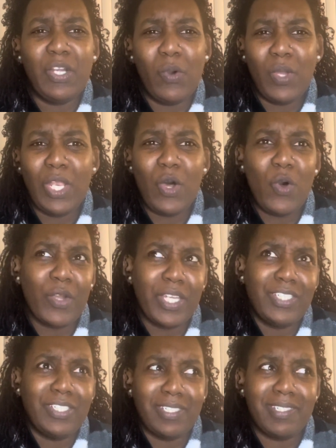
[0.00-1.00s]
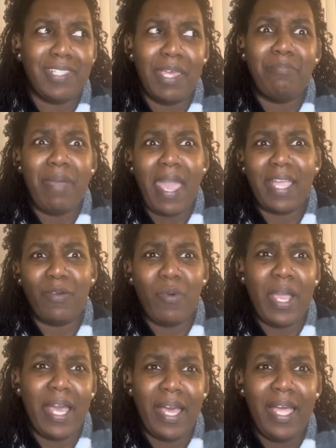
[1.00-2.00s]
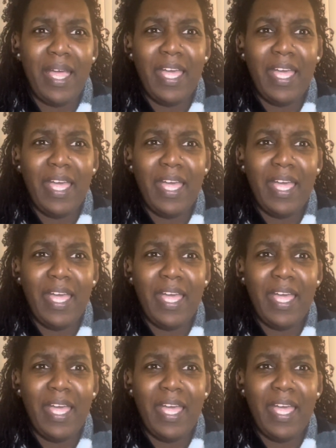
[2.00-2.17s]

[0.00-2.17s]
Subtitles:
go along and just set back why